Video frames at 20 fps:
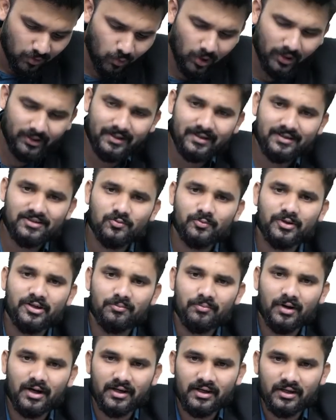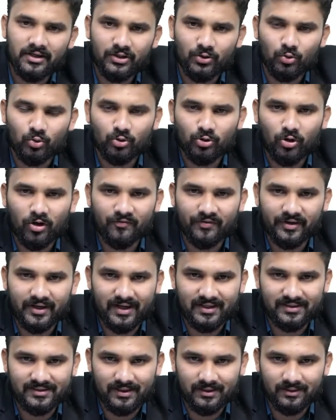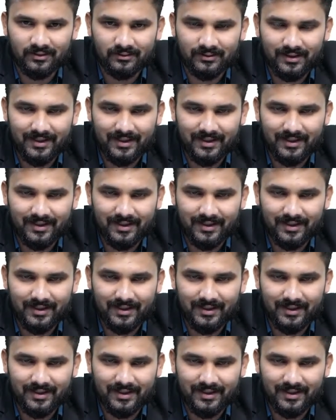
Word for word: What is mean by eutrophication?